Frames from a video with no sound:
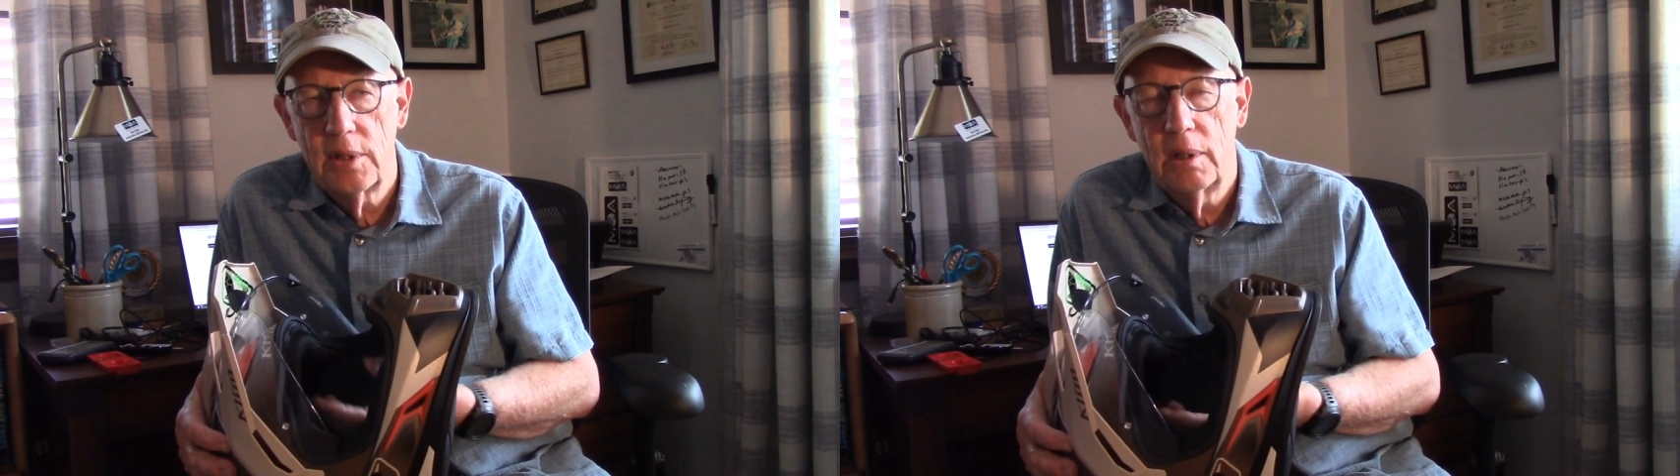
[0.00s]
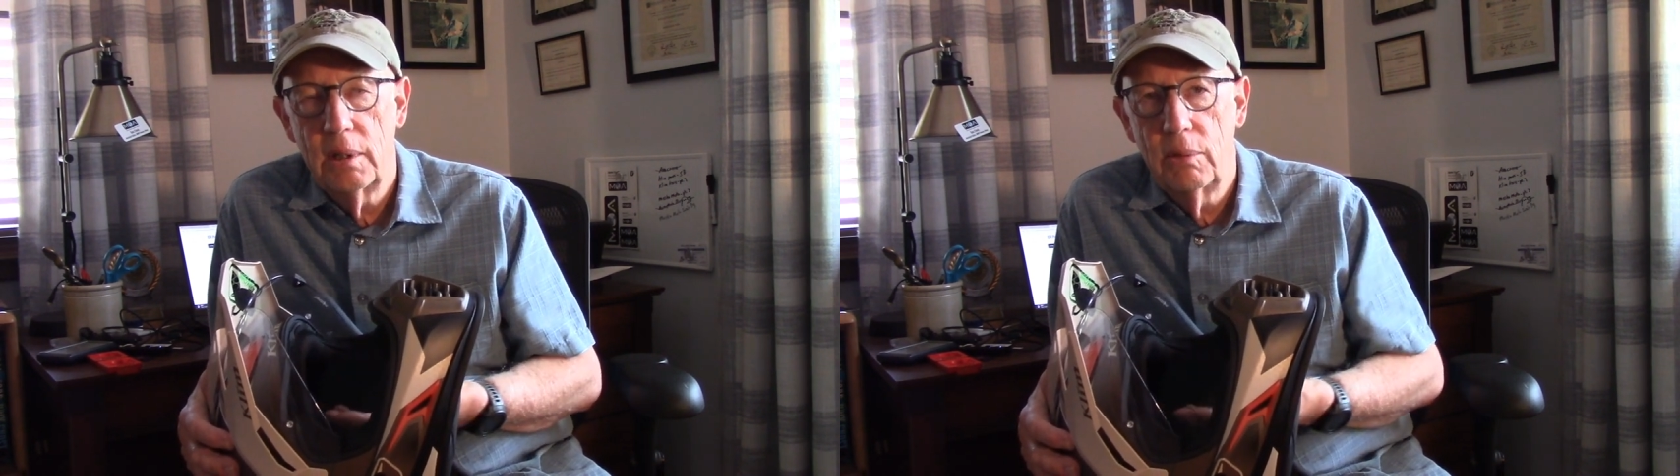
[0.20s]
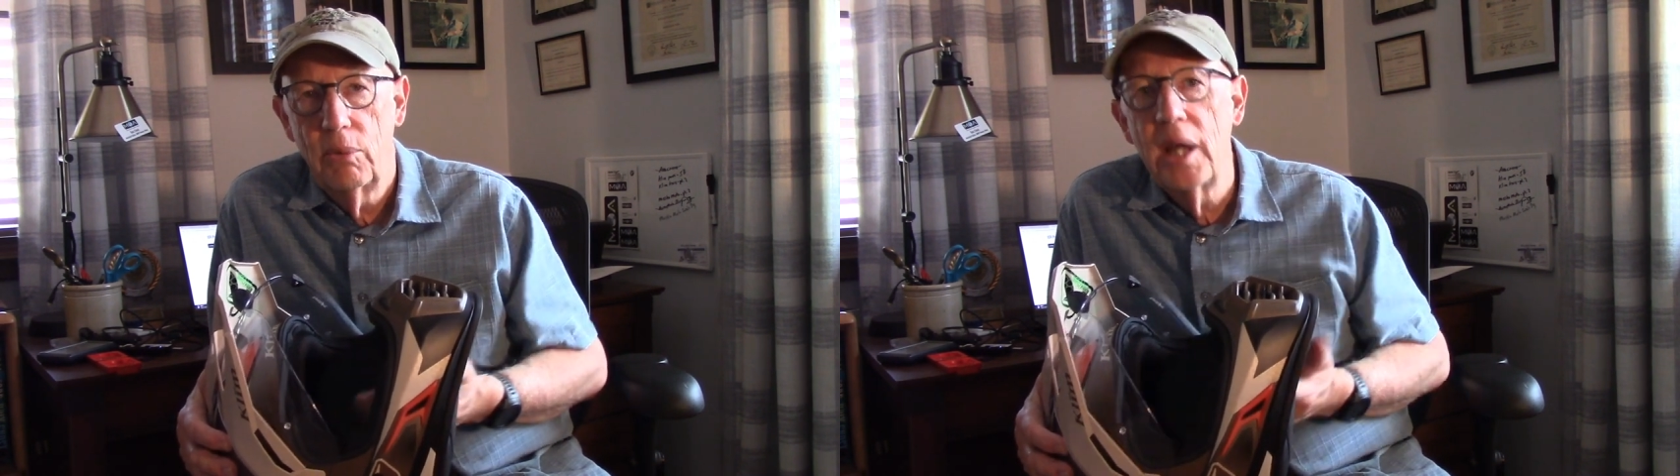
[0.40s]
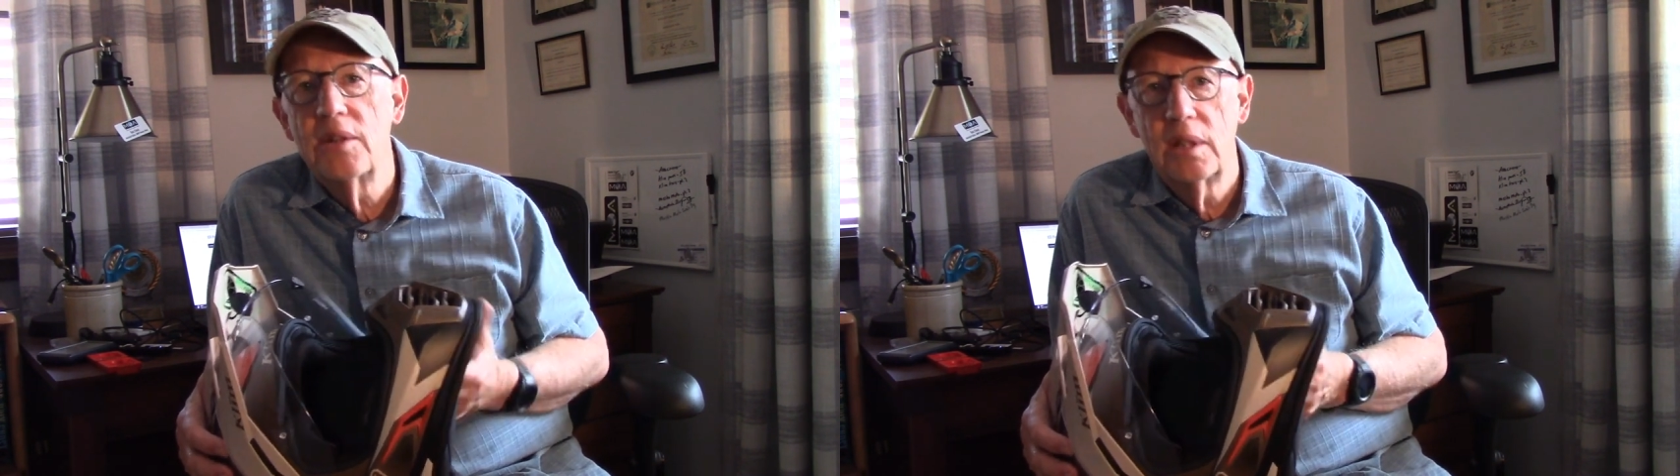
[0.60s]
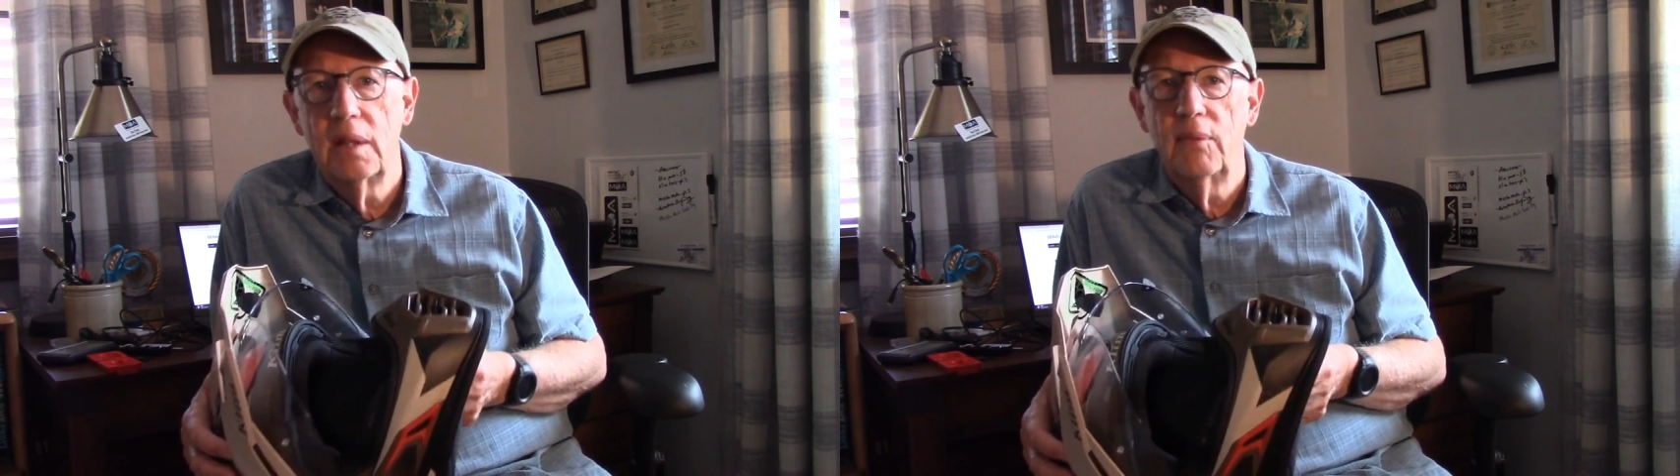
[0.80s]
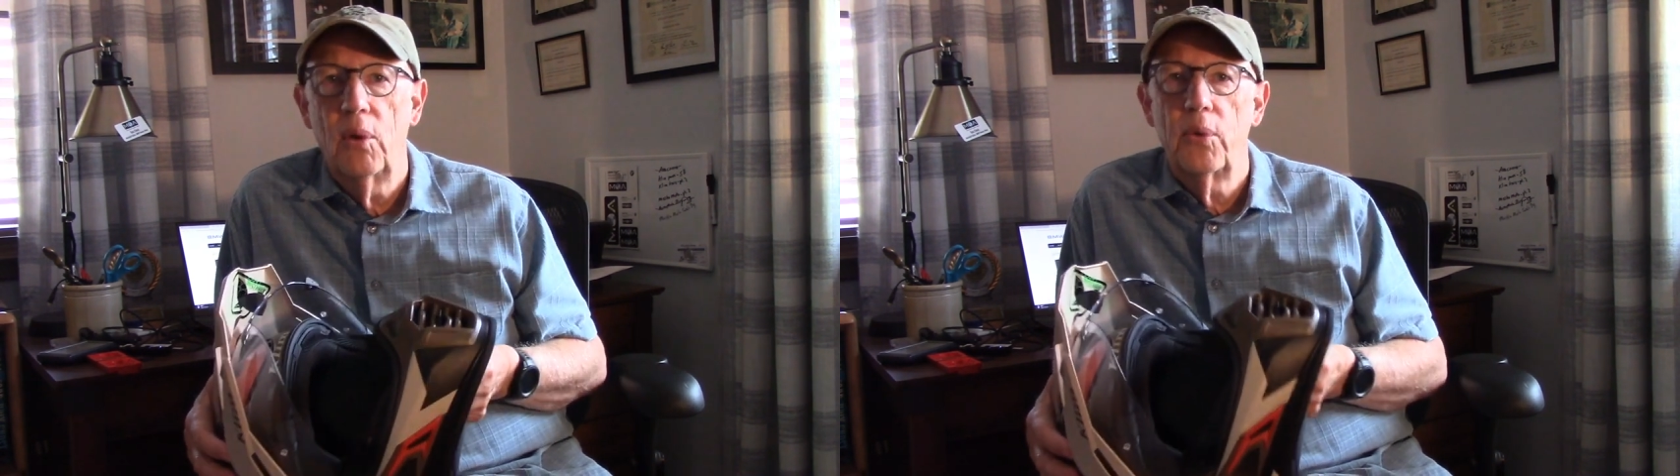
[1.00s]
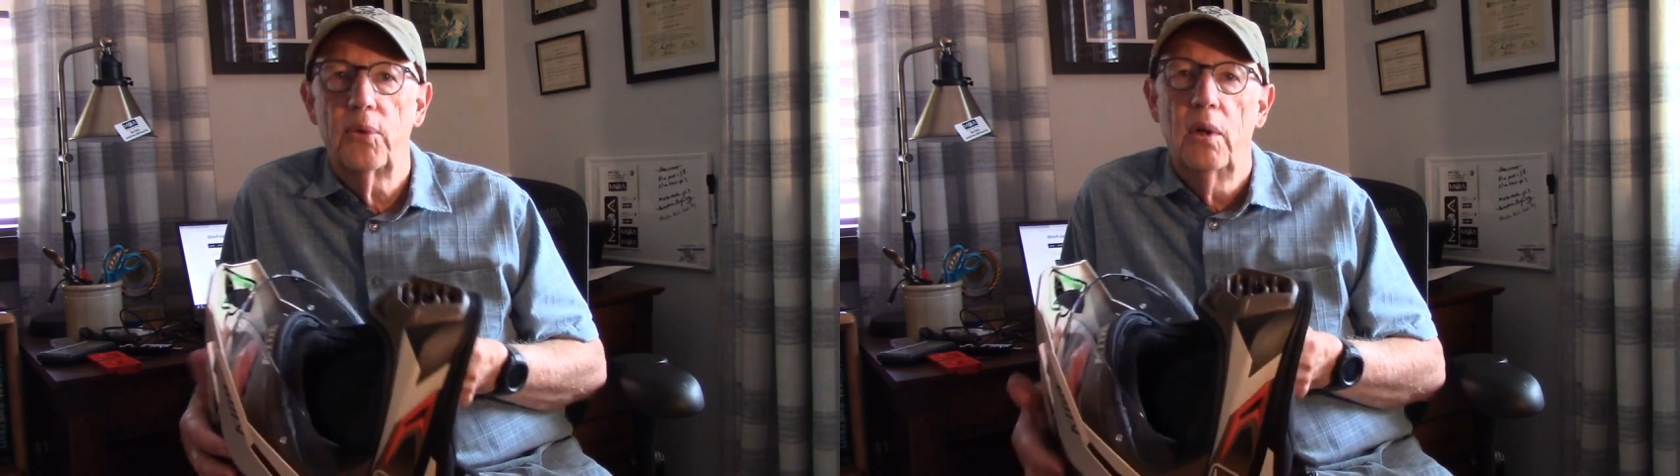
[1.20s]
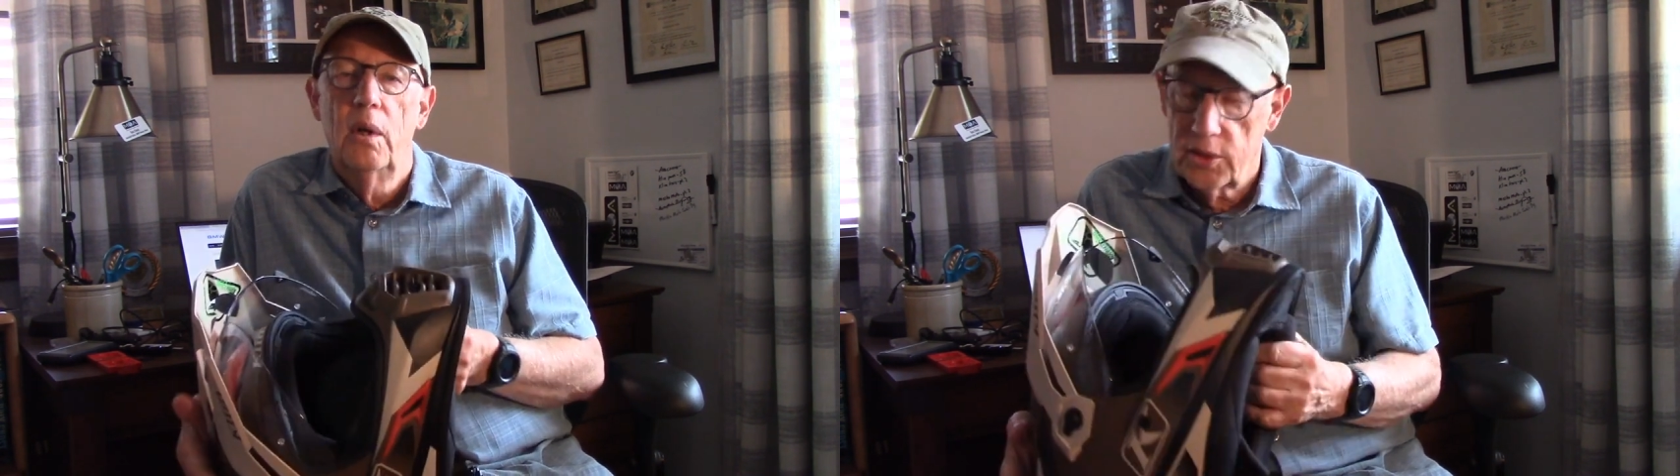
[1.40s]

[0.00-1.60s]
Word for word: the raising of those